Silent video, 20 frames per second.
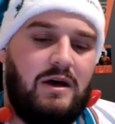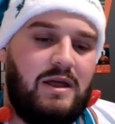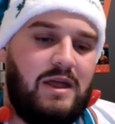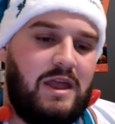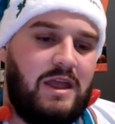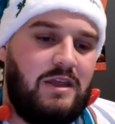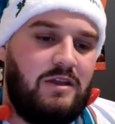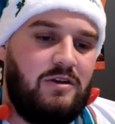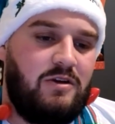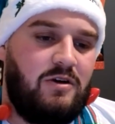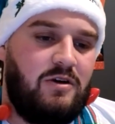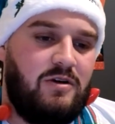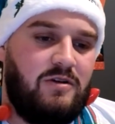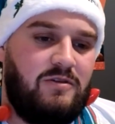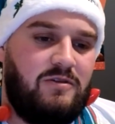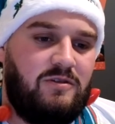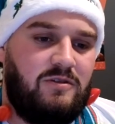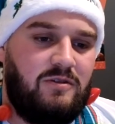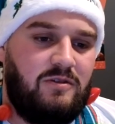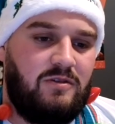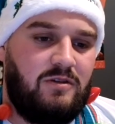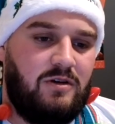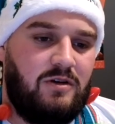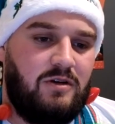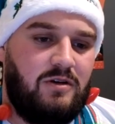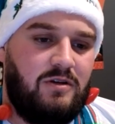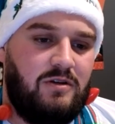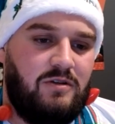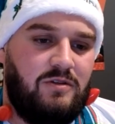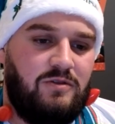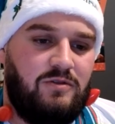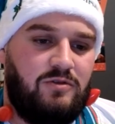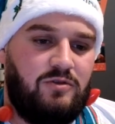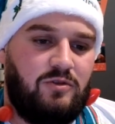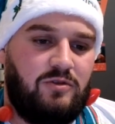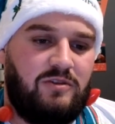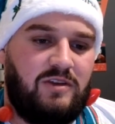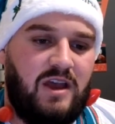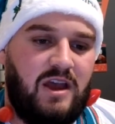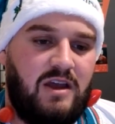8 yards. The
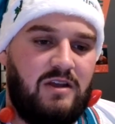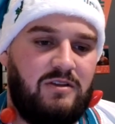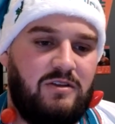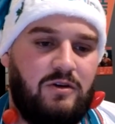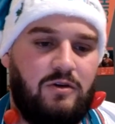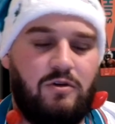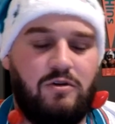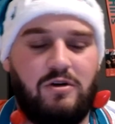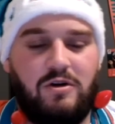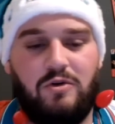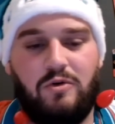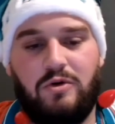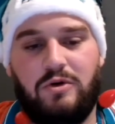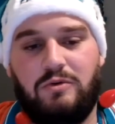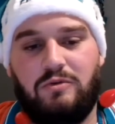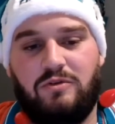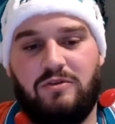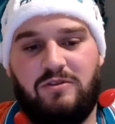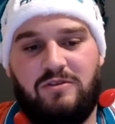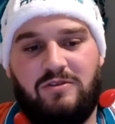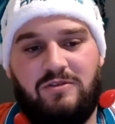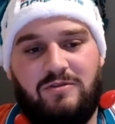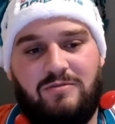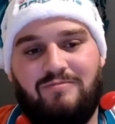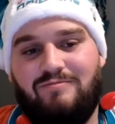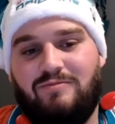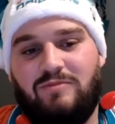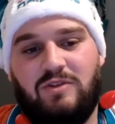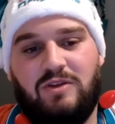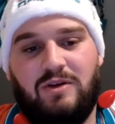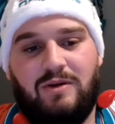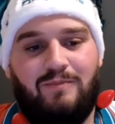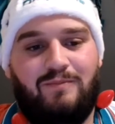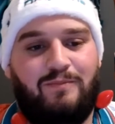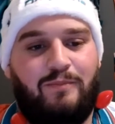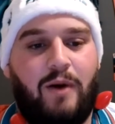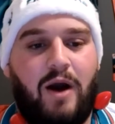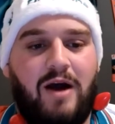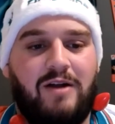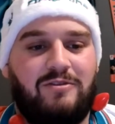Josiah DeGora one was the
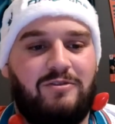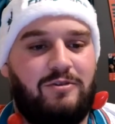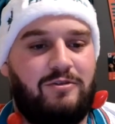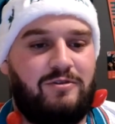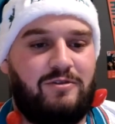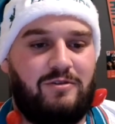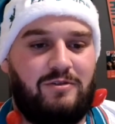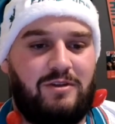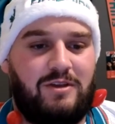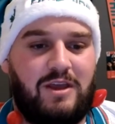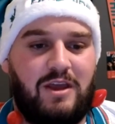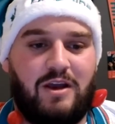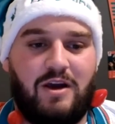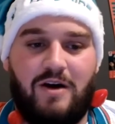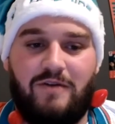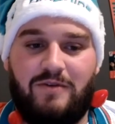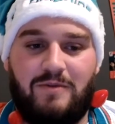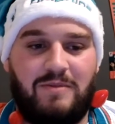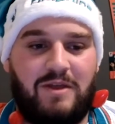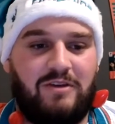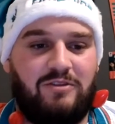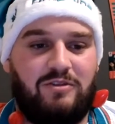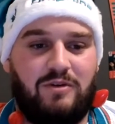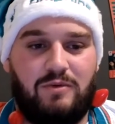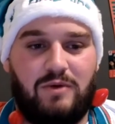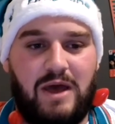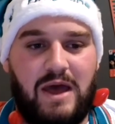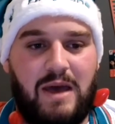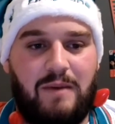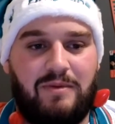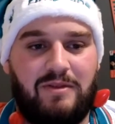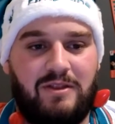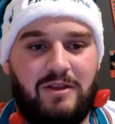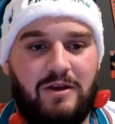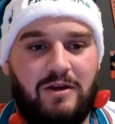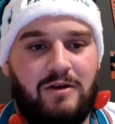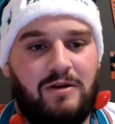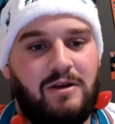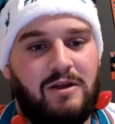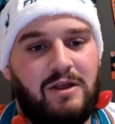botched kickoff. I'm not sure what happened
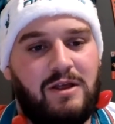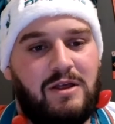there.